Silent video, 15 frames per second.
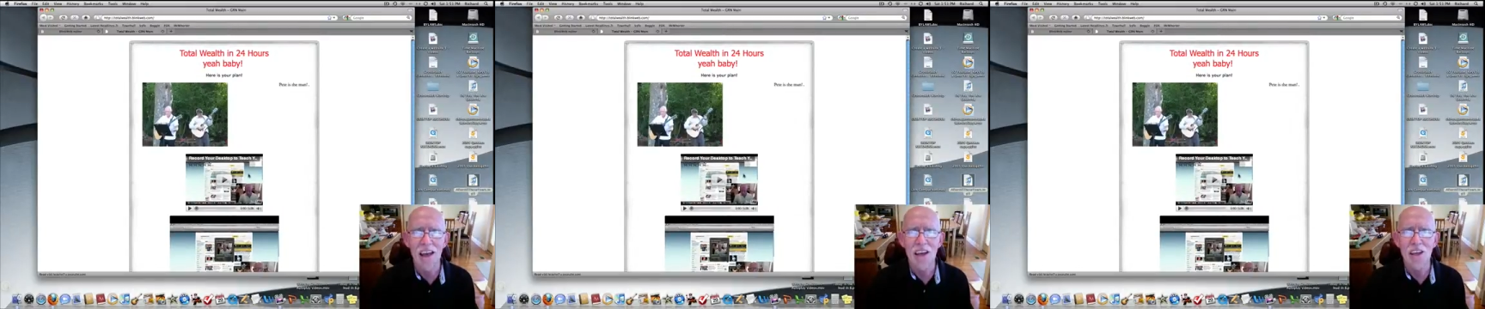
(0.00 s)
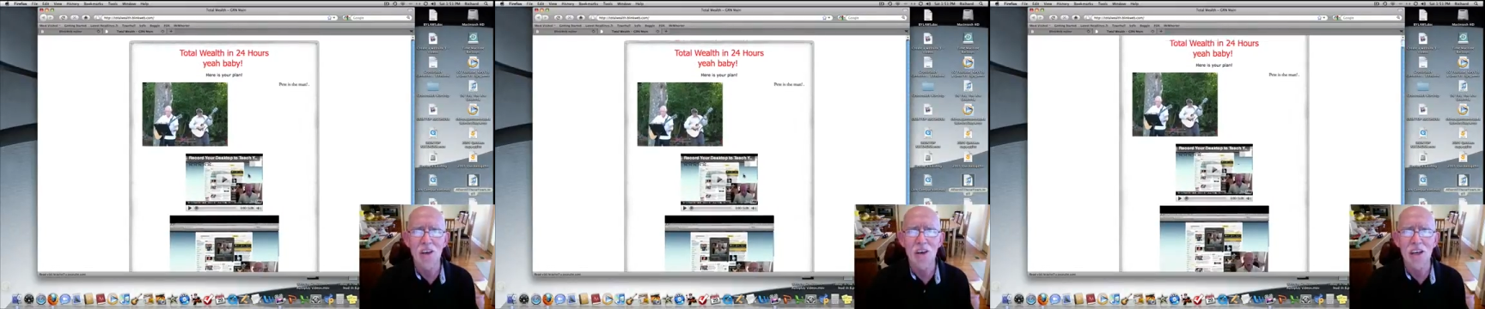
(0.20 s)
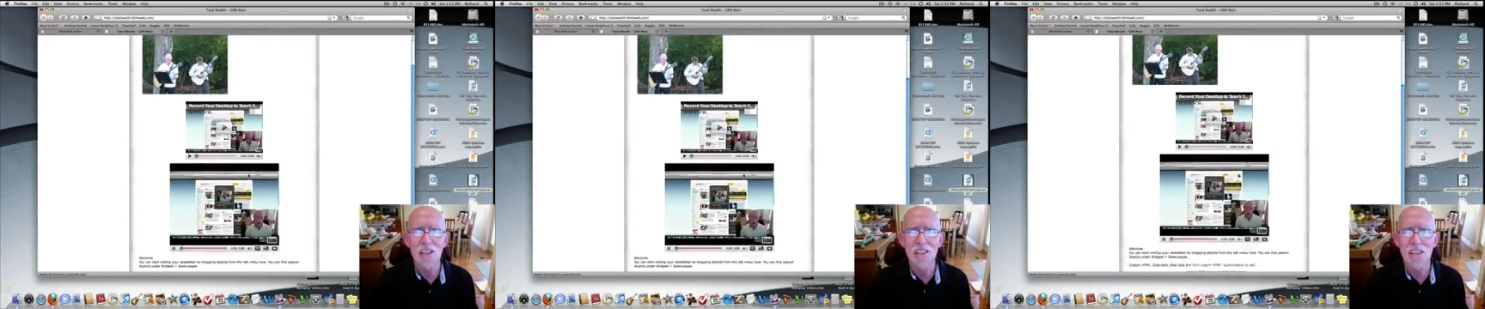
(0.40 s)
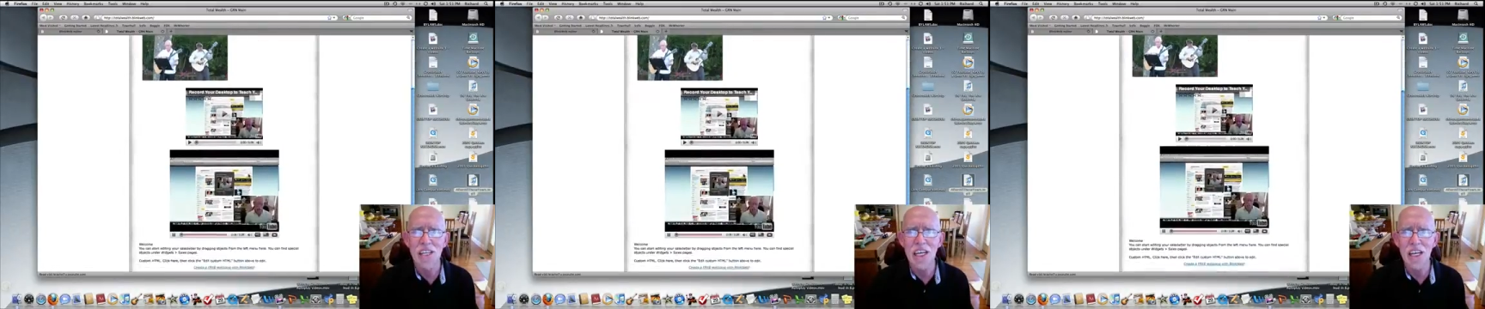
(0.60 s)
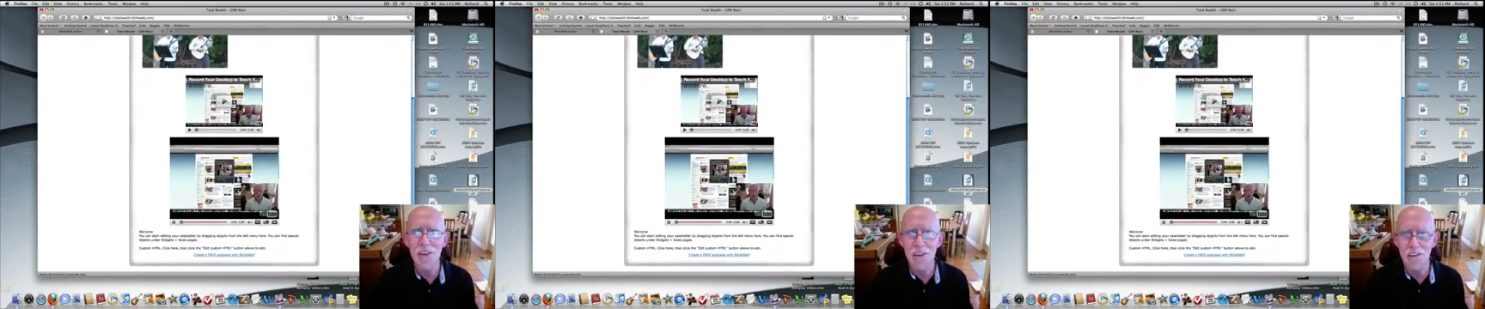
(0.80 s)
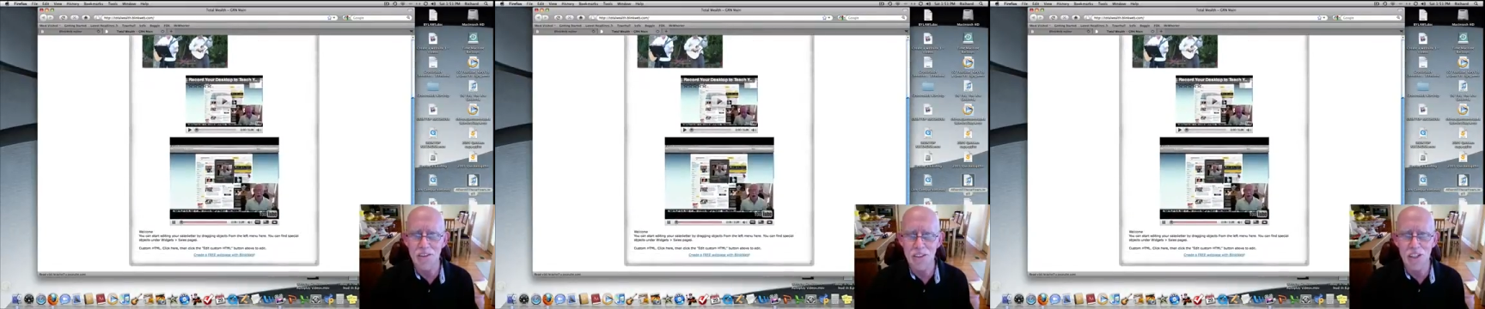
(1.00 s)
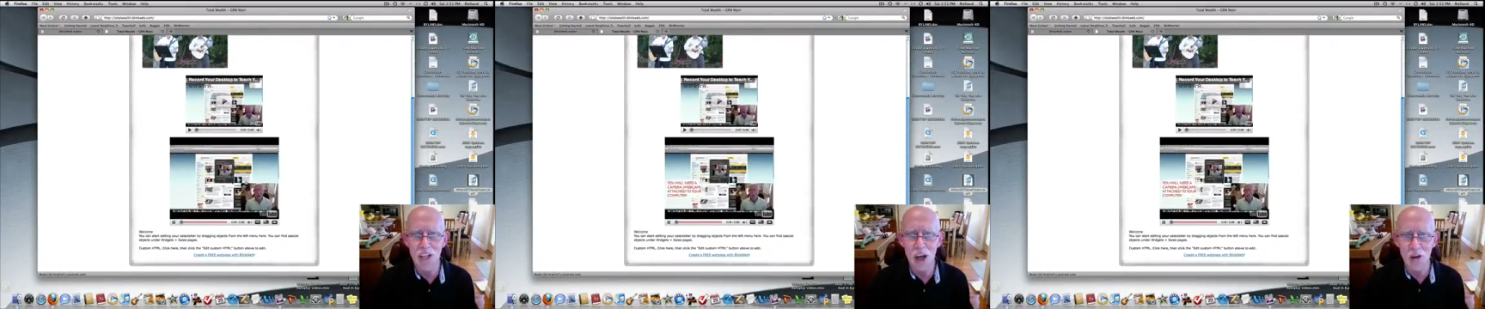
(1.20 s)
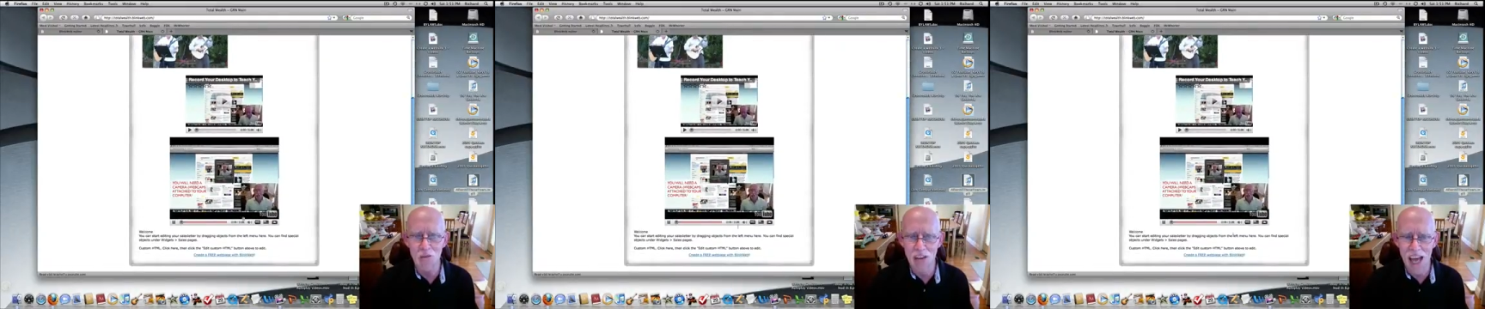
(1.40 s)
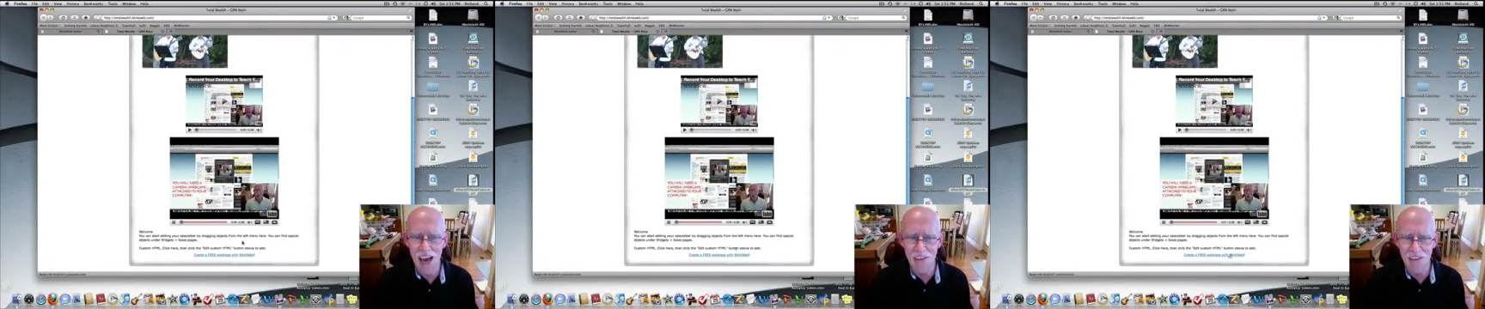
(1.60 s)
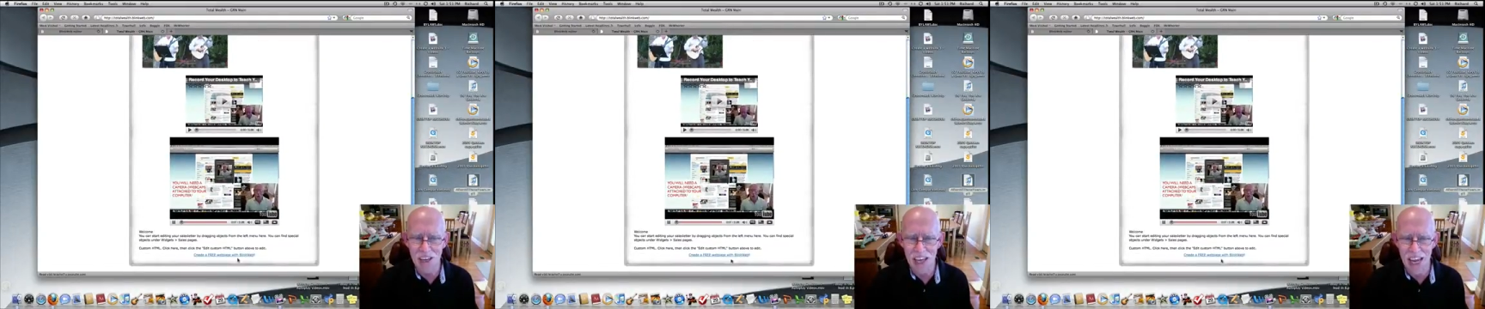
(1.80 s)
You can see there's no
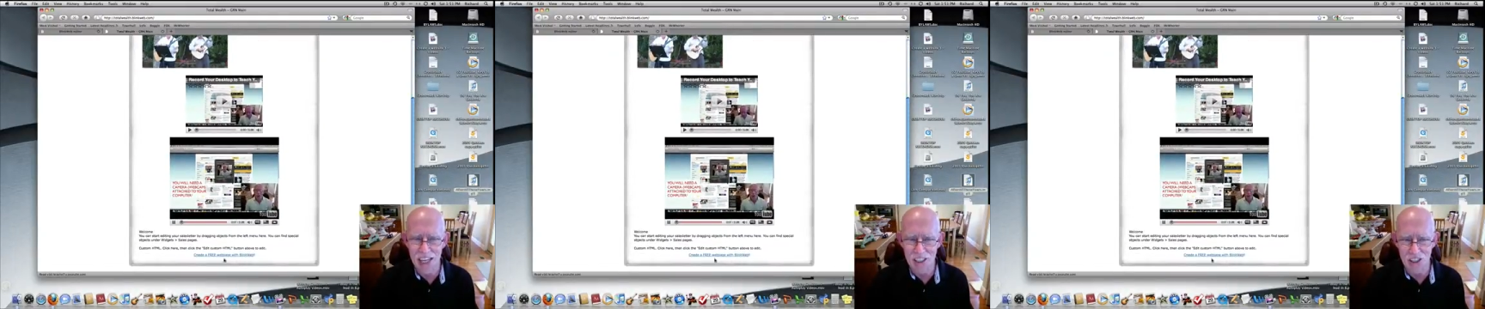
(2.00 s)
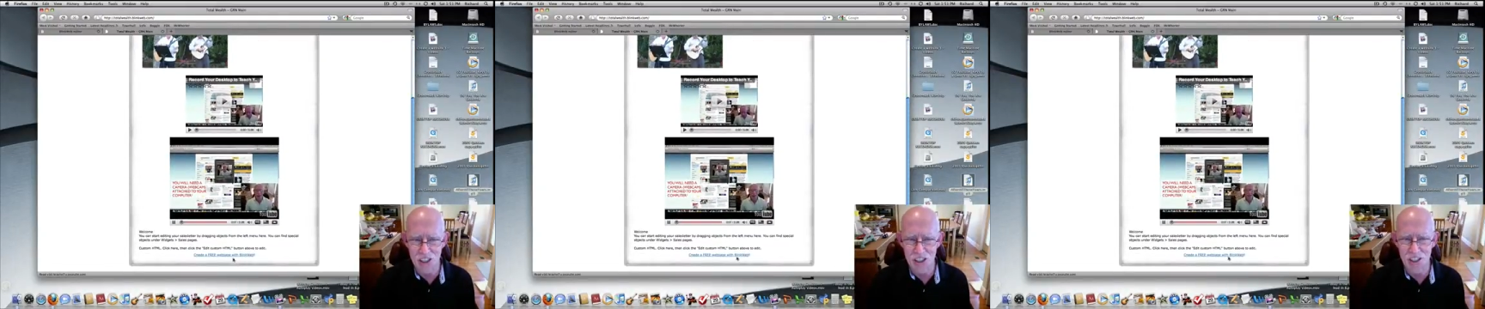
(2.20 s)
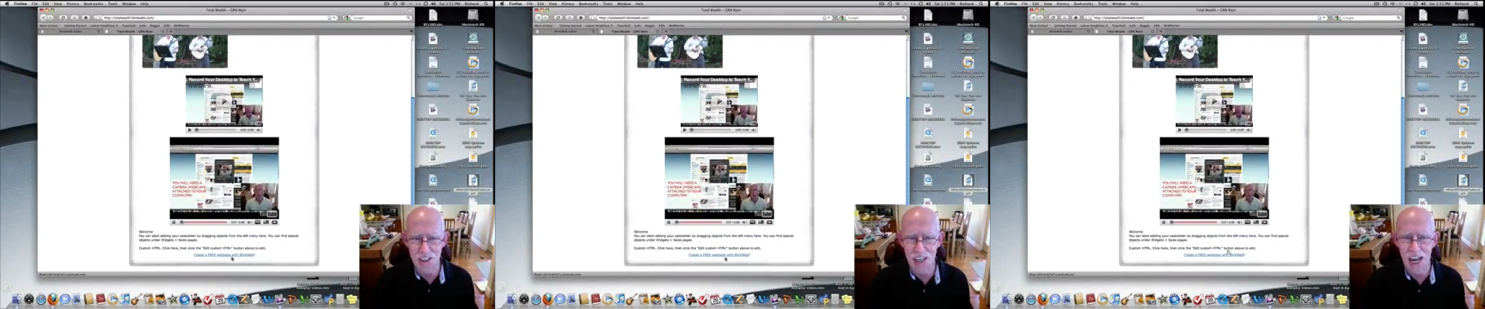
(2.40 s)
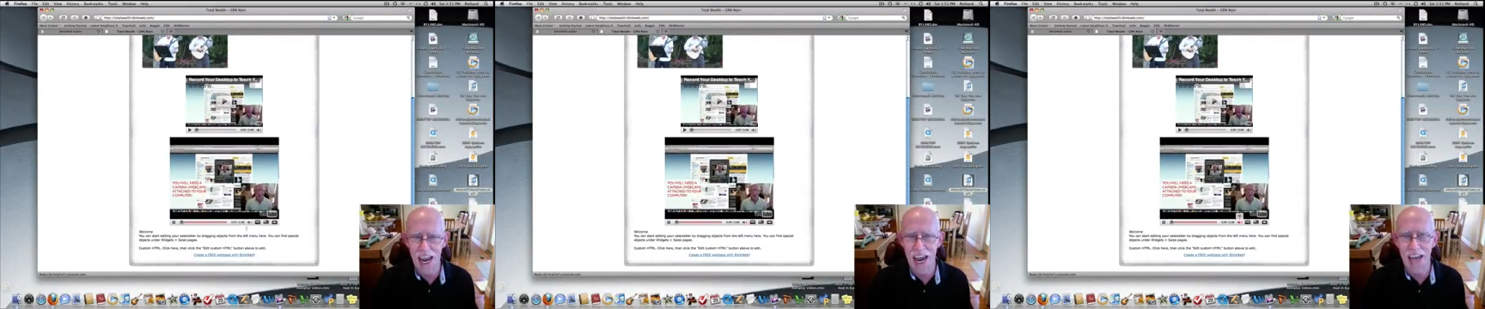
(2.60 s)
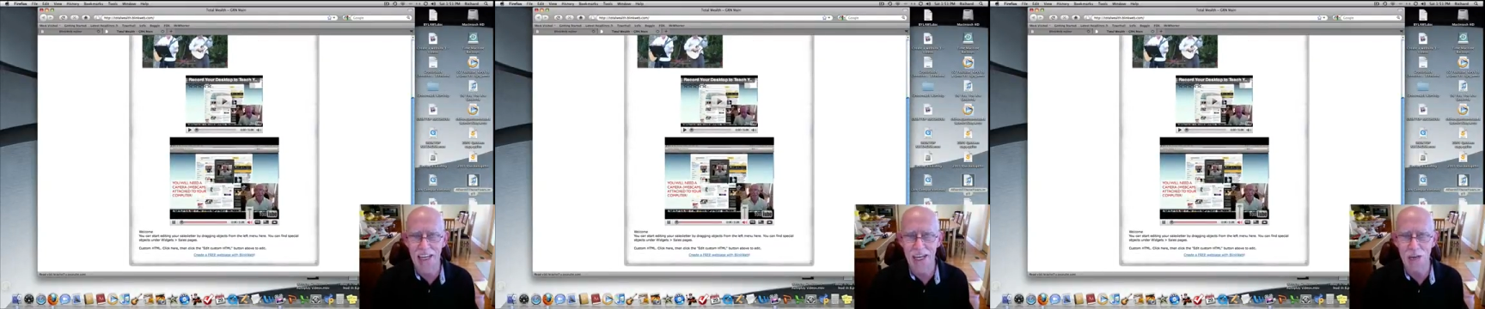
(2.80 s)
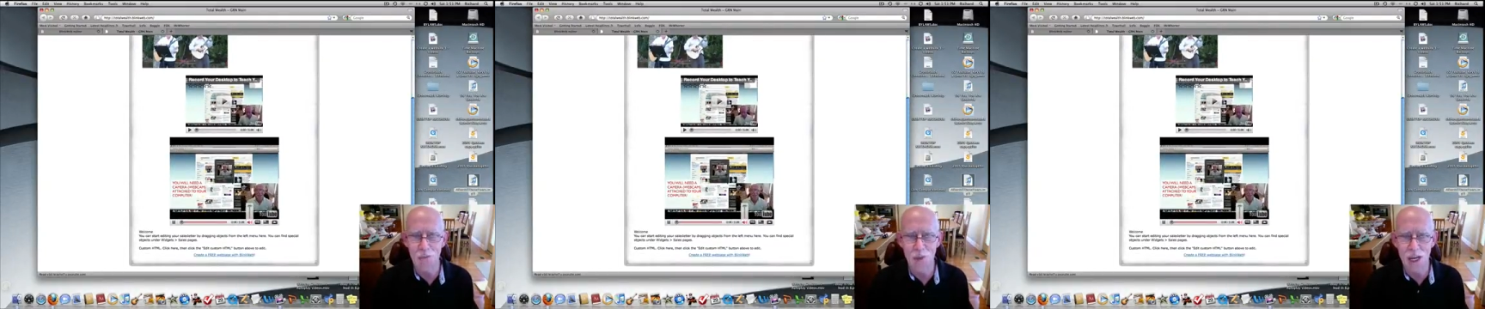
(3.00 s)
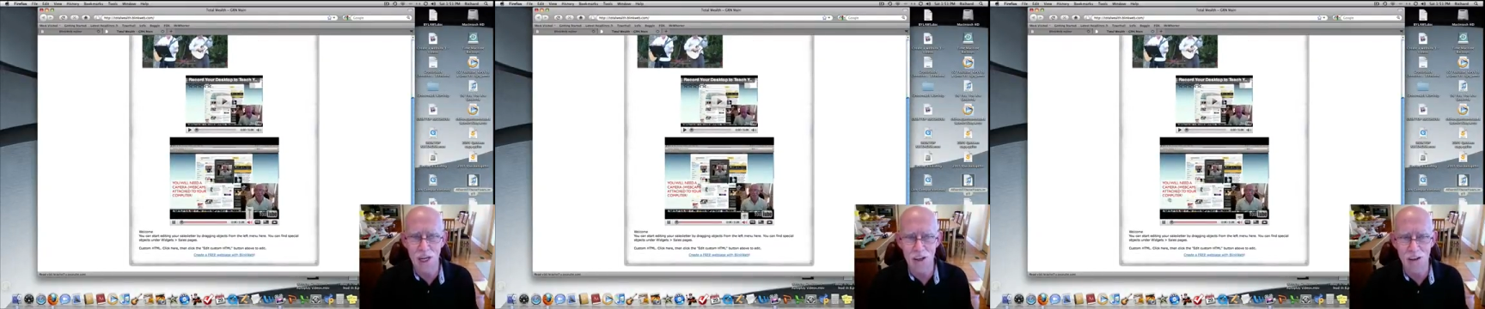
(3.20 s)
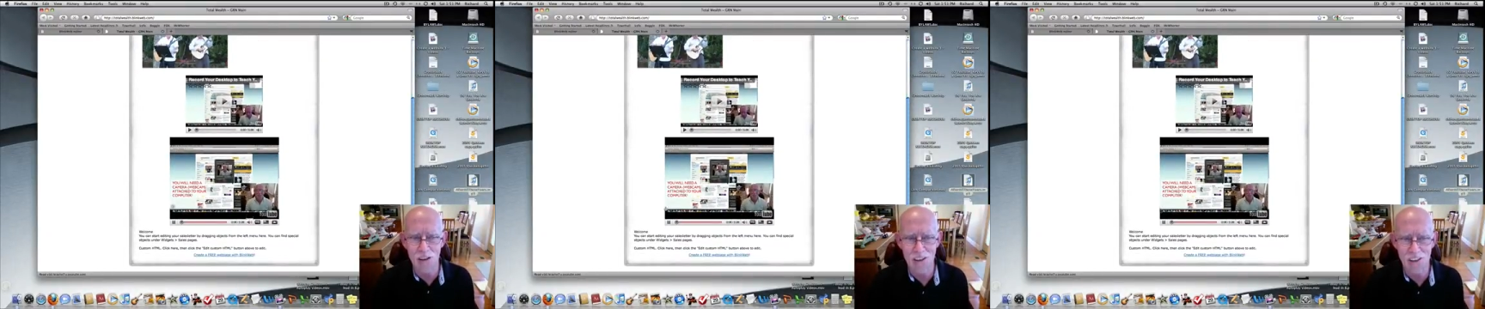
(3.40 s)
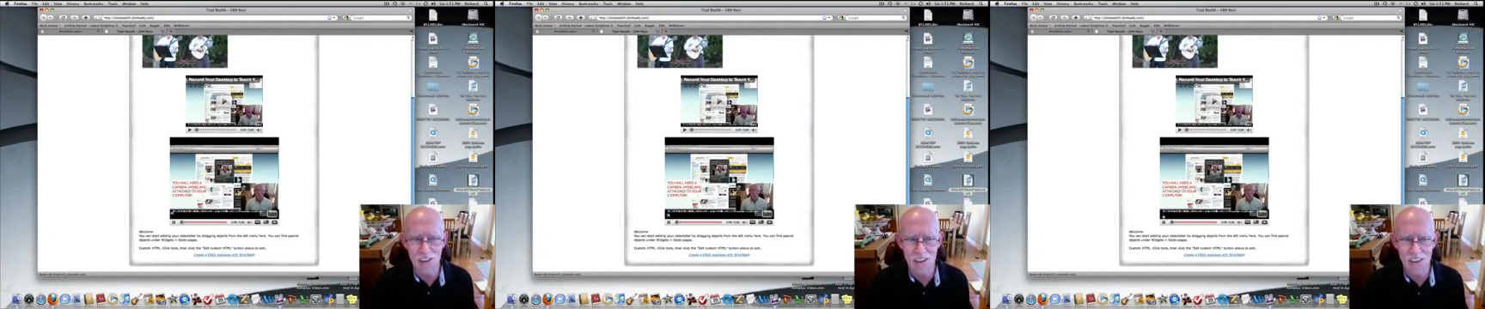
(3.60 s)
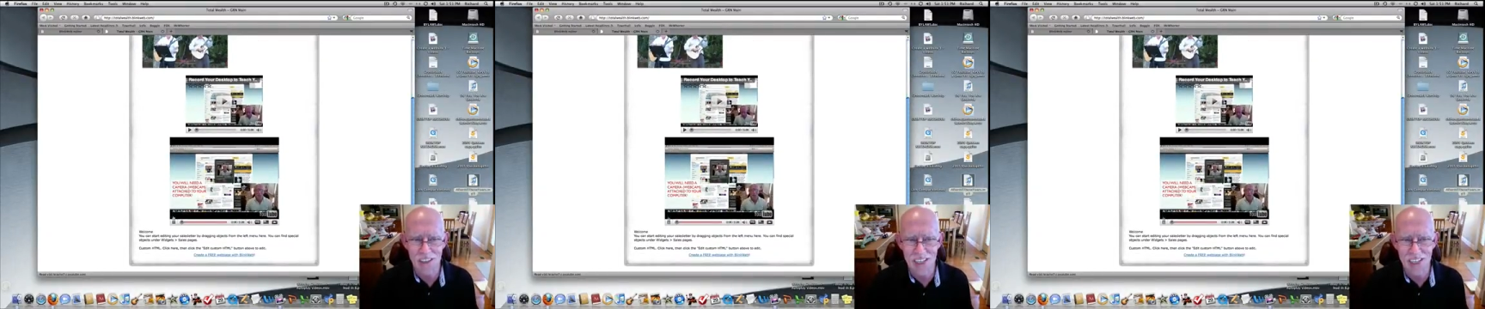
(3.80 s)
navigation, and it appears